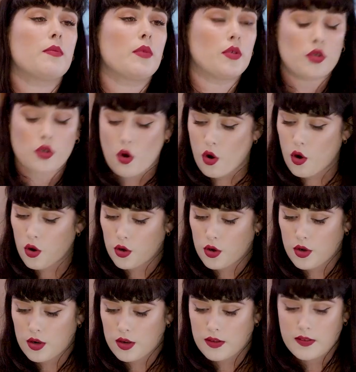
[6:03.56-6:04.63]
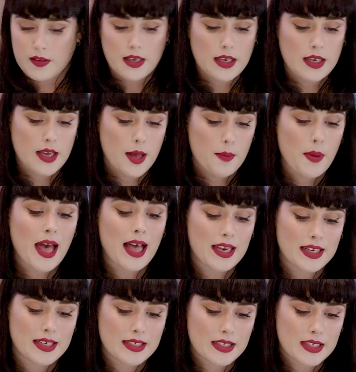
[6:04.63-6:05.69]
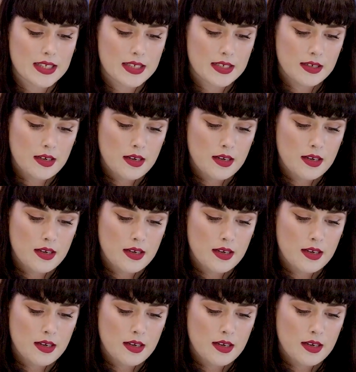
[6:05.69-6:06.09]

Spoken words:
much on the appellant,